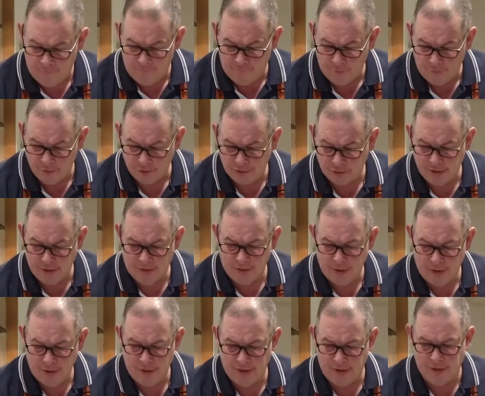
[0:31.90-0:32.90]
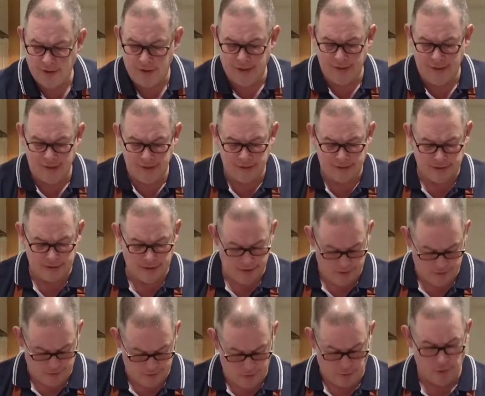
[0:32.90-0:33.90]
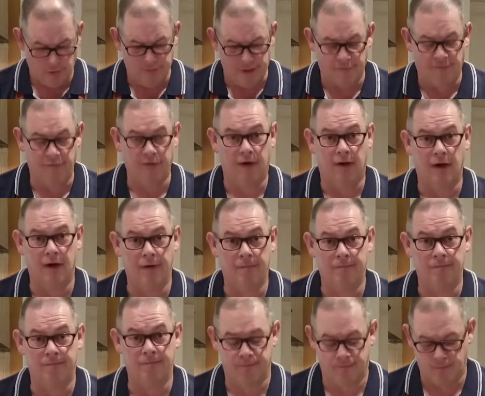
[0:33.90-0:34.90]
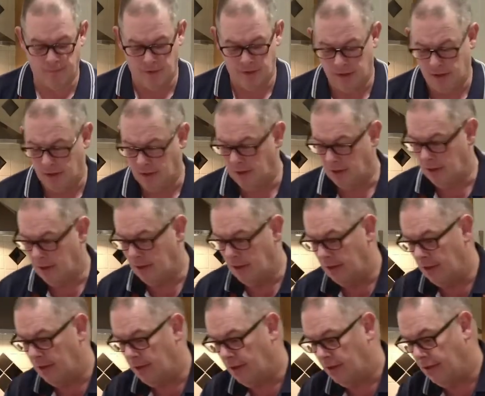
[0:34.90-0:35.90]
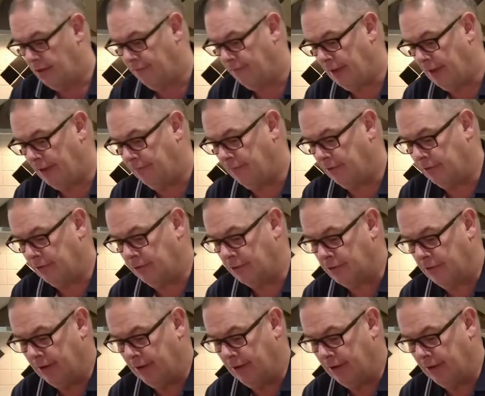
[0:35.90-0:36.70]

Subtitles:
First ingredient is wholemeal flour, 500